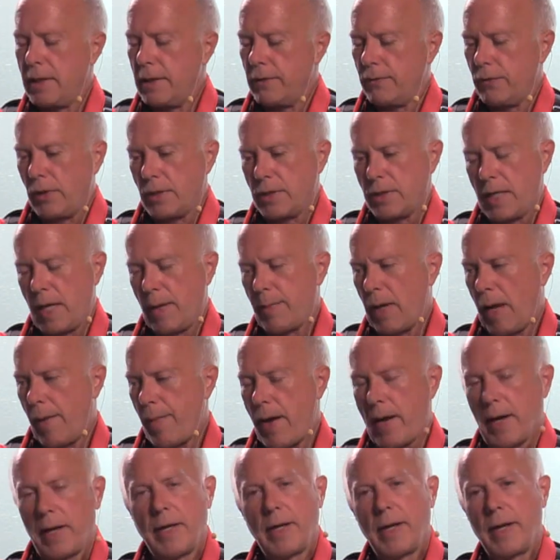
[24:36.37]
For example, I'm
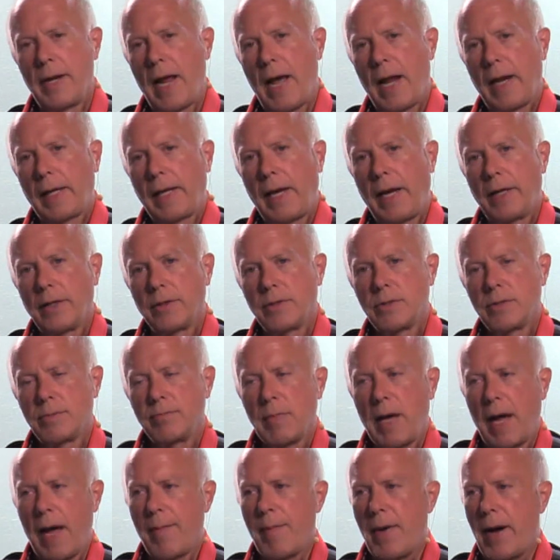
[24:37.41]
out hunting alligators.
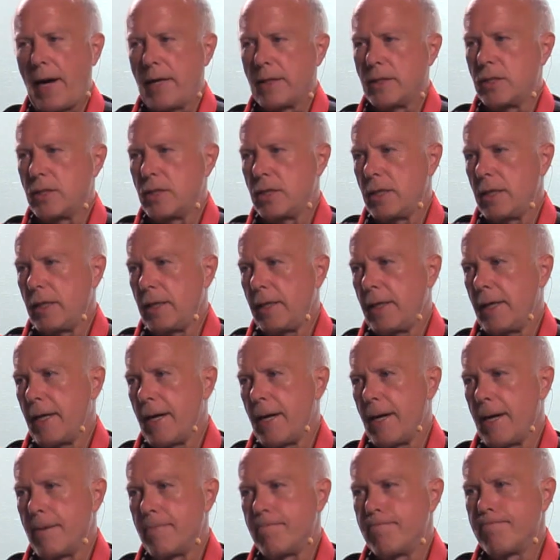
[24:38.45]
I might see
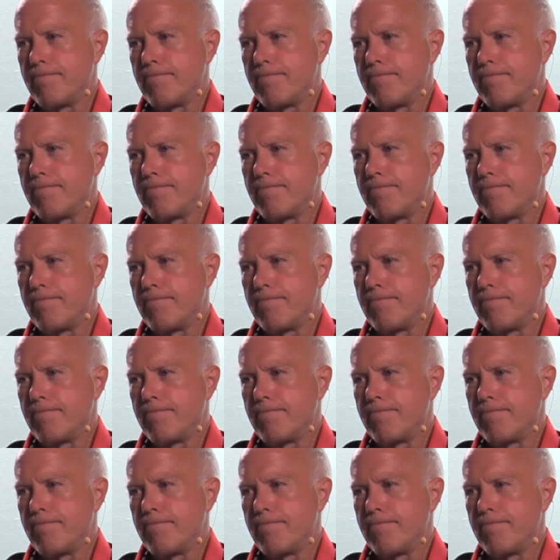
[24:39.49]
one